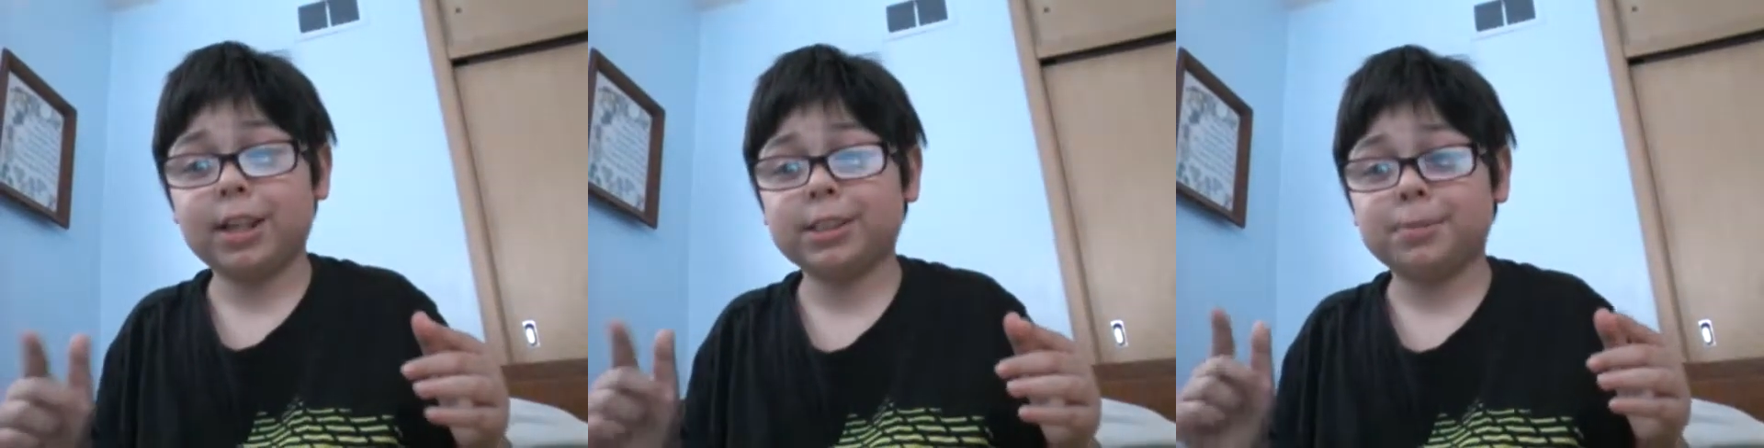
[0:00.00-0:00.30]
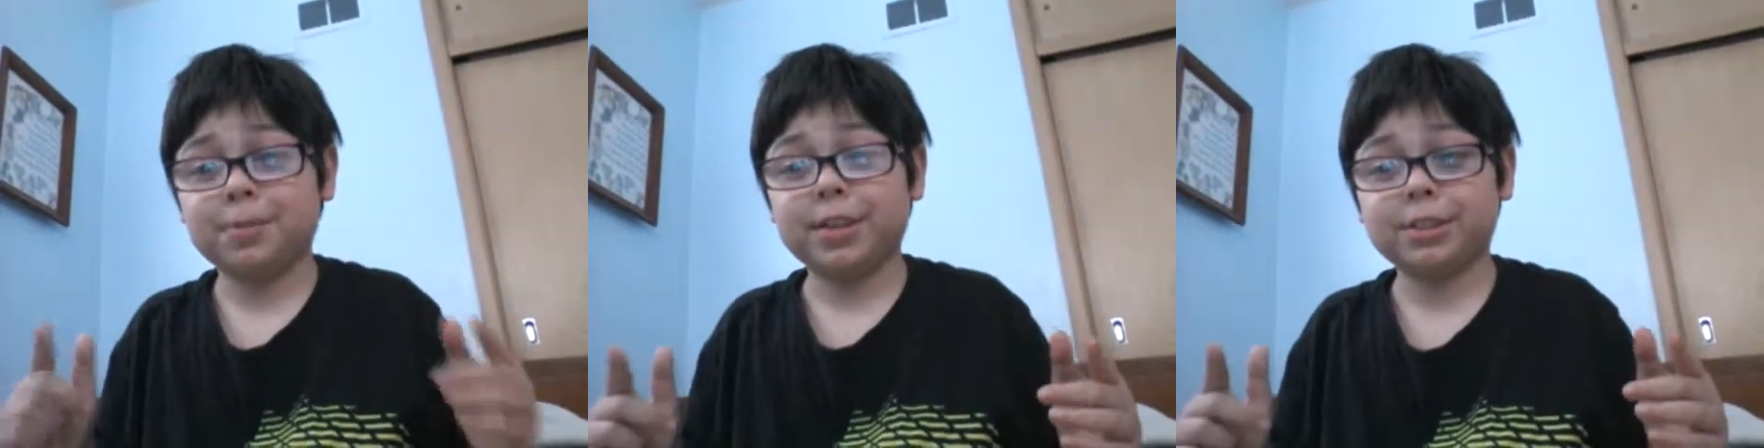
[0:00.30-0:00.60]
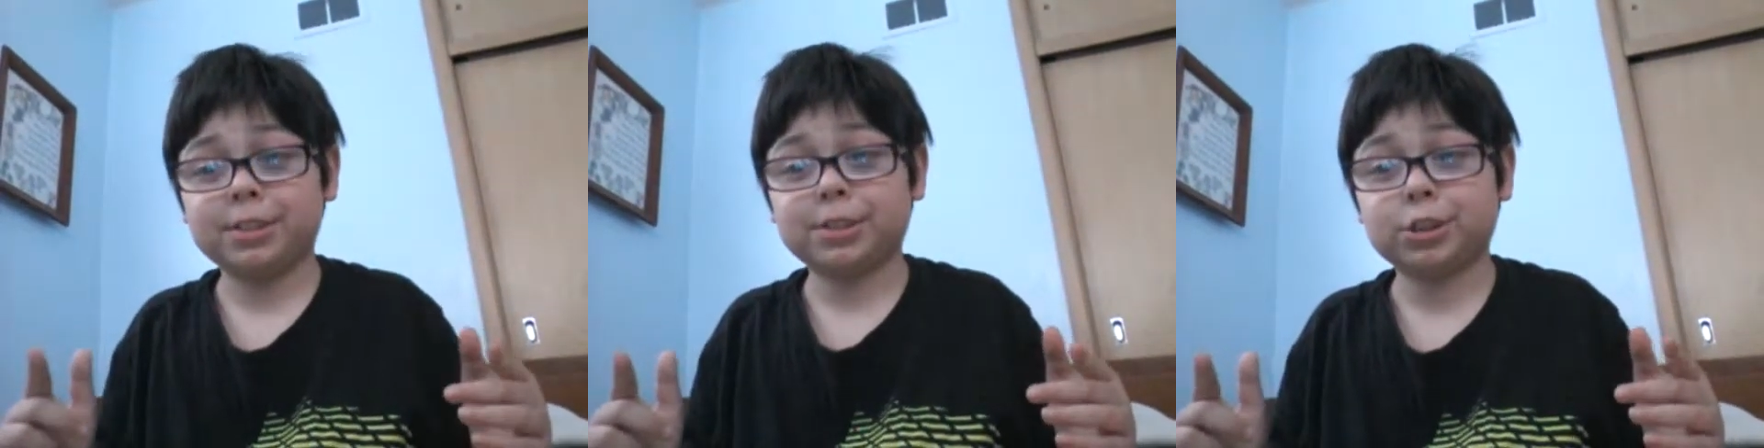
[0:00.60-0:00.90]
You guys better
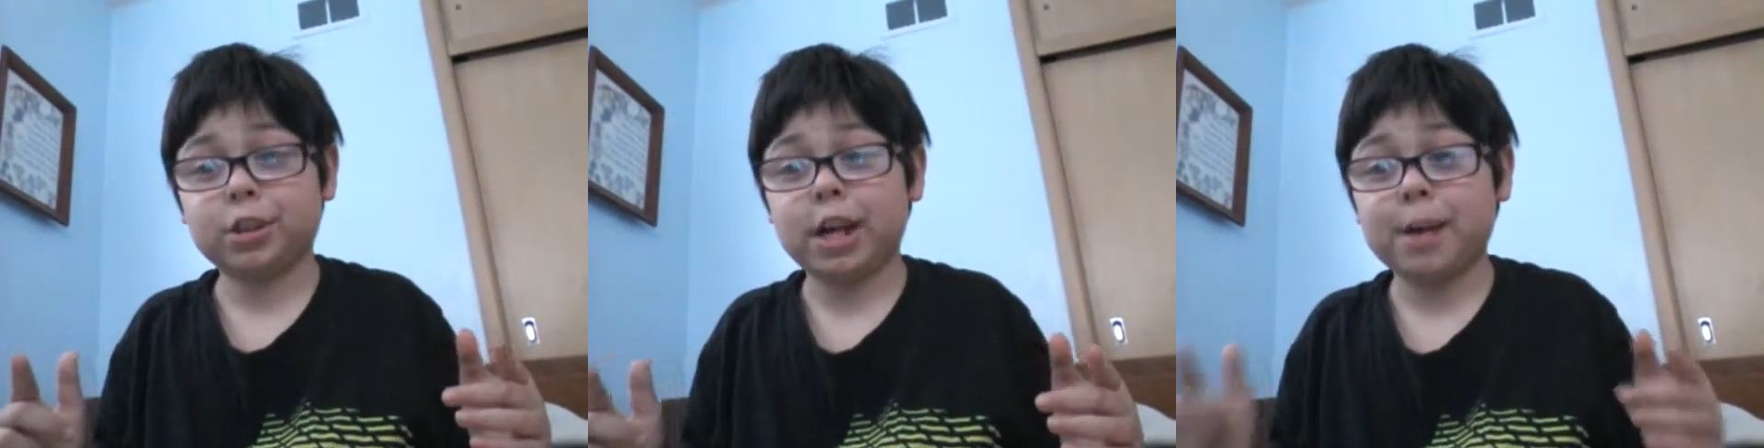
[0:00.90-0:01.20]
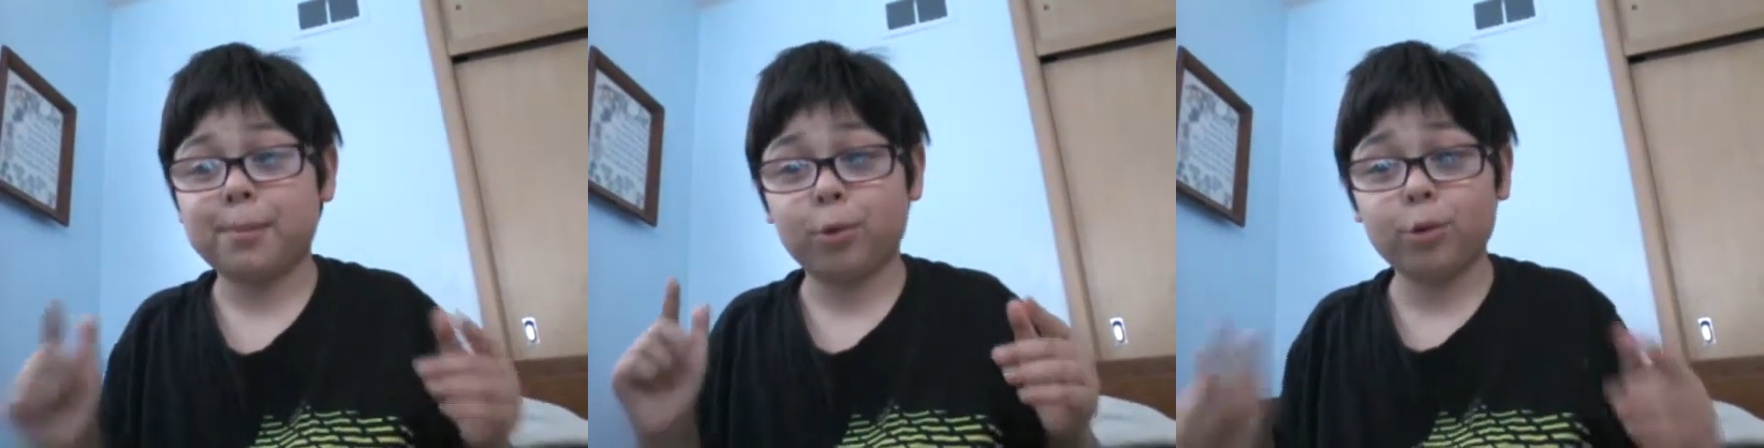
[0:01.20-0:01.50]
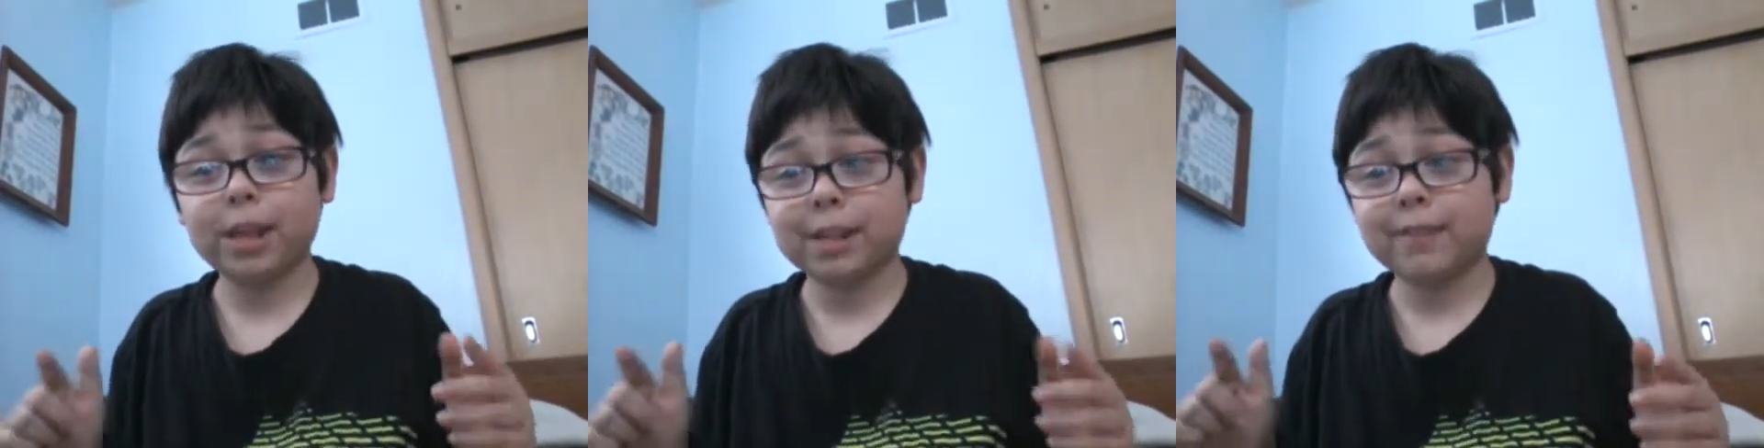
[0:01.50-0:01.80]
subscribe
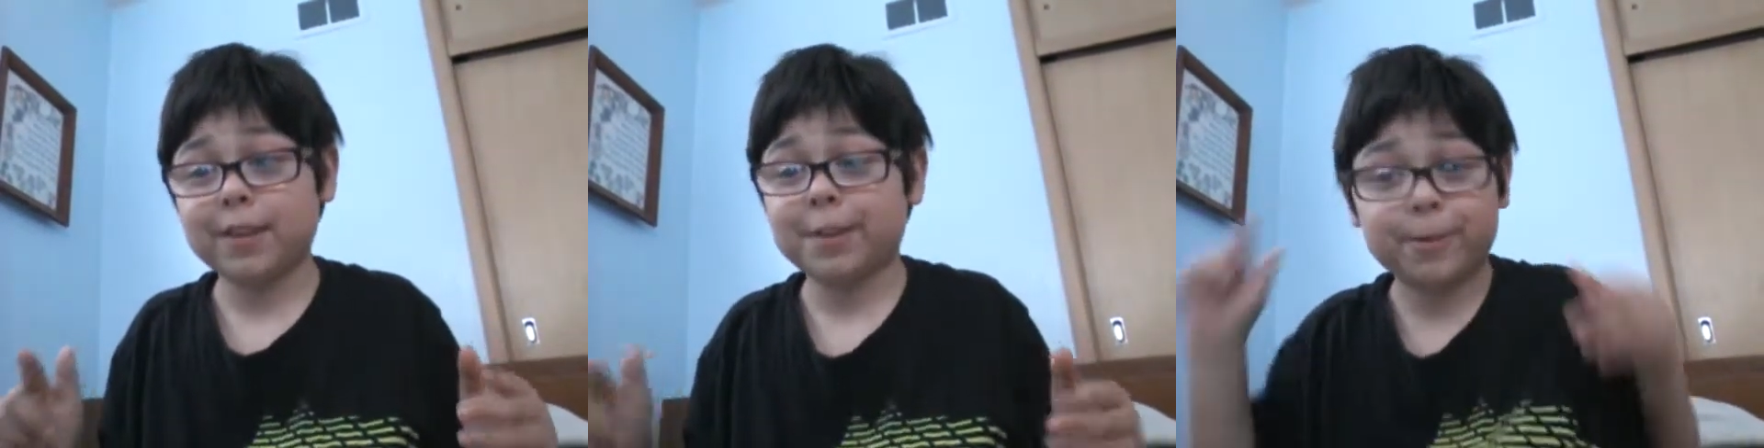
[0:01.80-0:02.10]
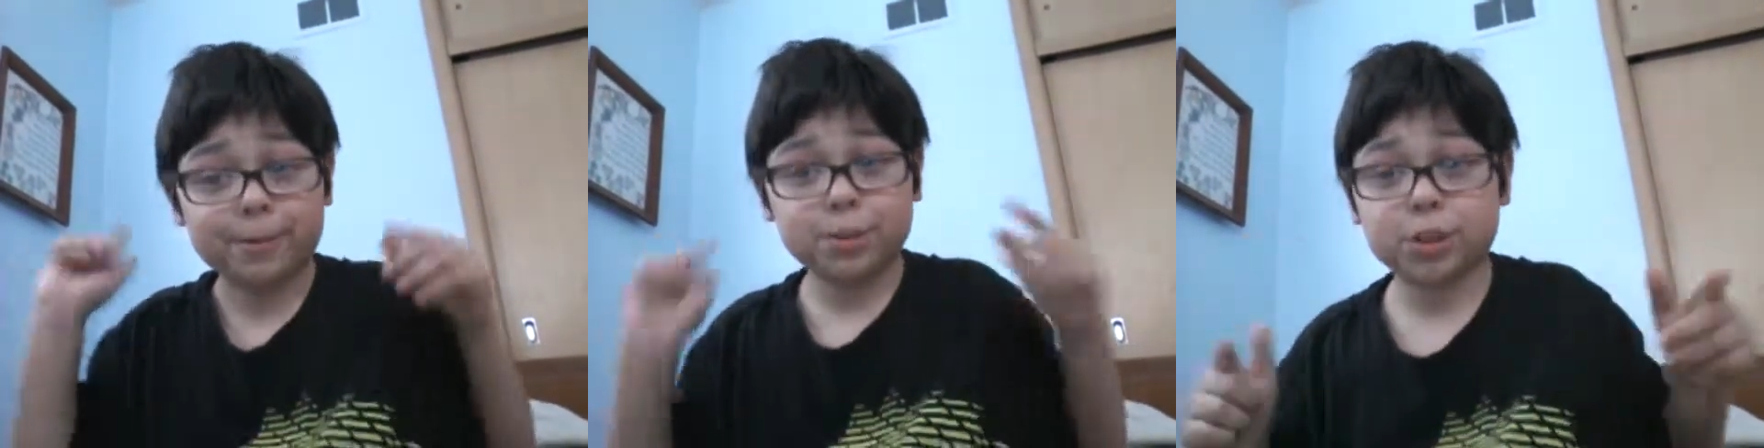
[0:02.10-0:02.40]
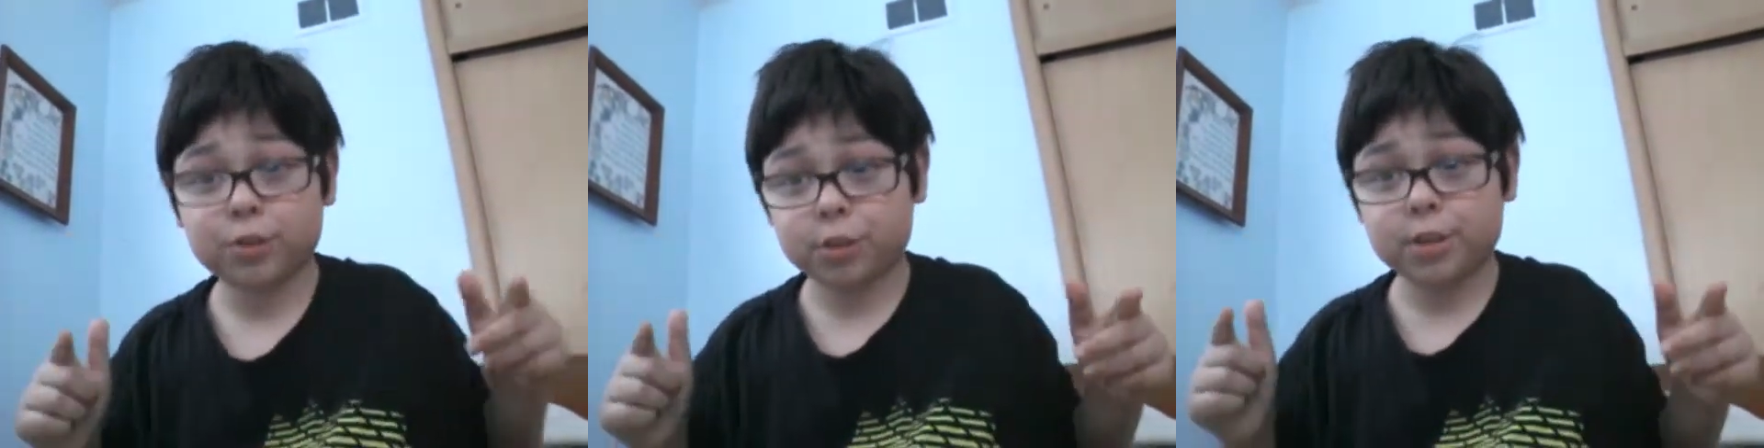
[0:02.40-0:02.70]
or like the video
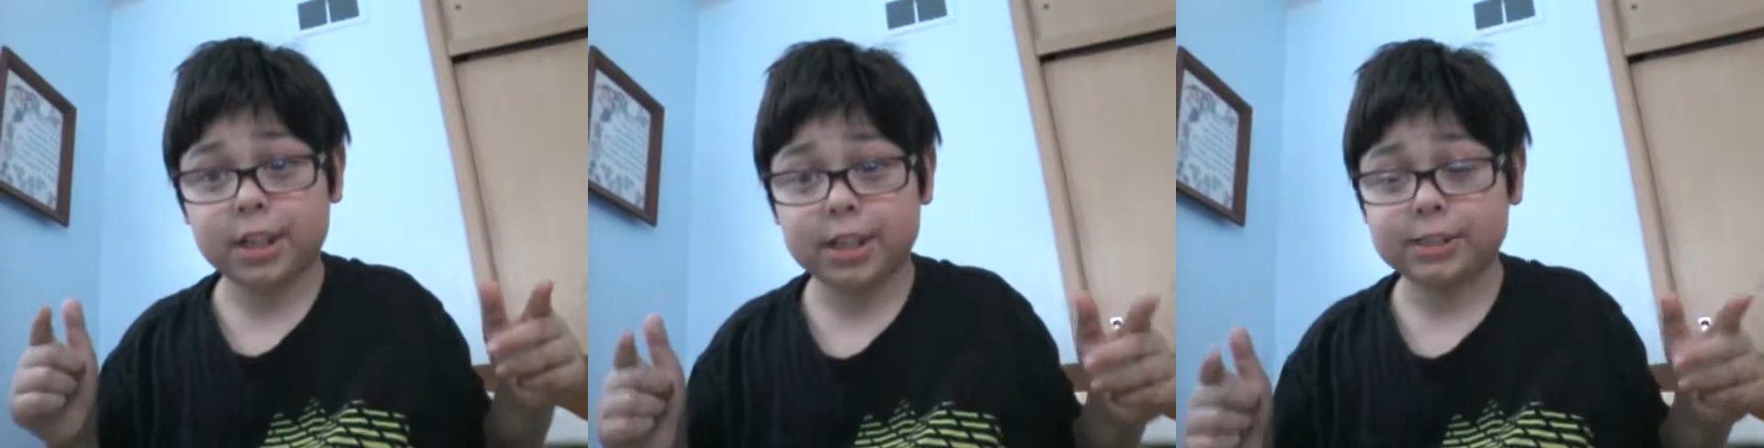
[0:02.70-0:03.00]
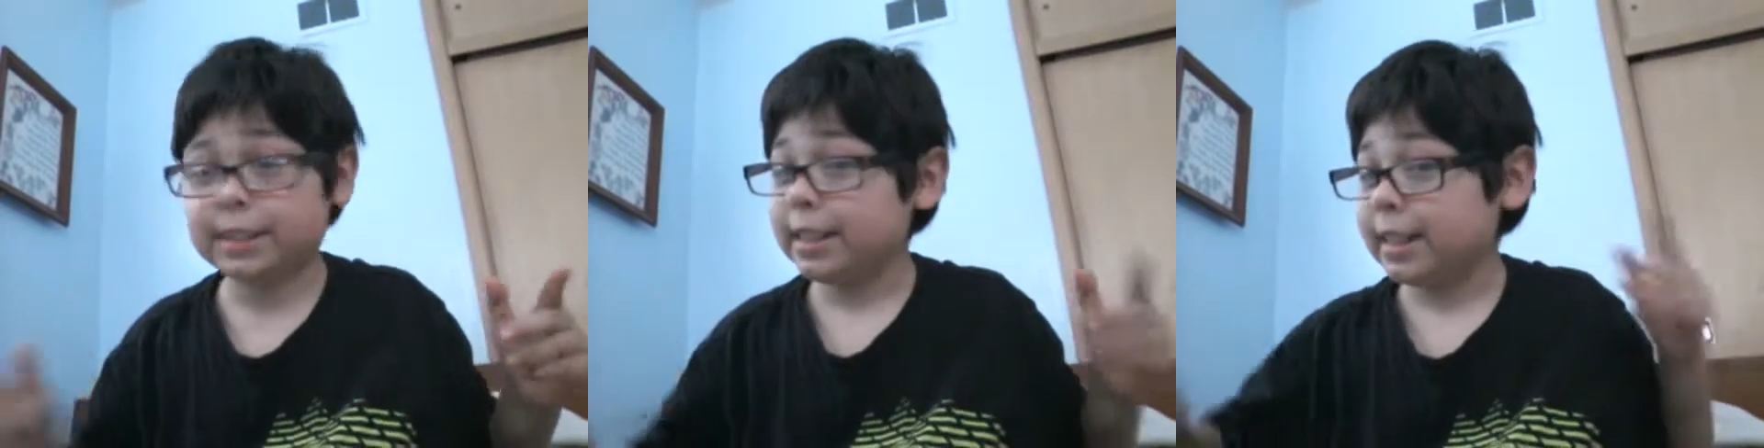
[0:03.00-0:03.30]
just for you guys.